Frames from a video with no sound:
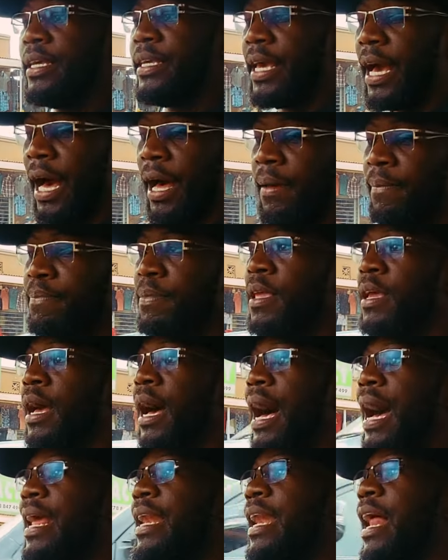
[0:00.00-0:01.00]
Yeah,
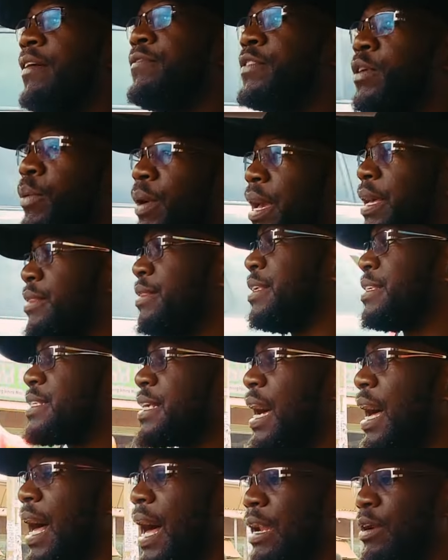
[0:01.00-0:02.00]
I love the way
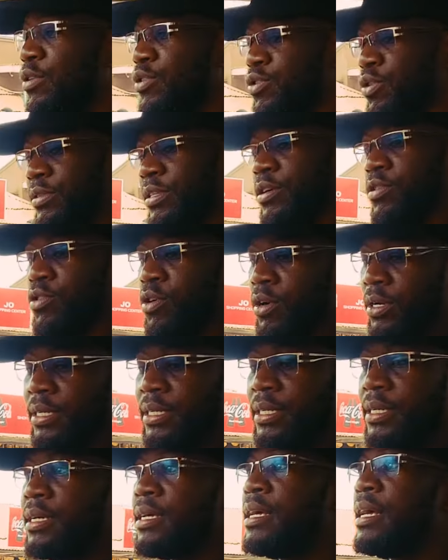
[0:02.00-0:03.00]
this car handles on the road.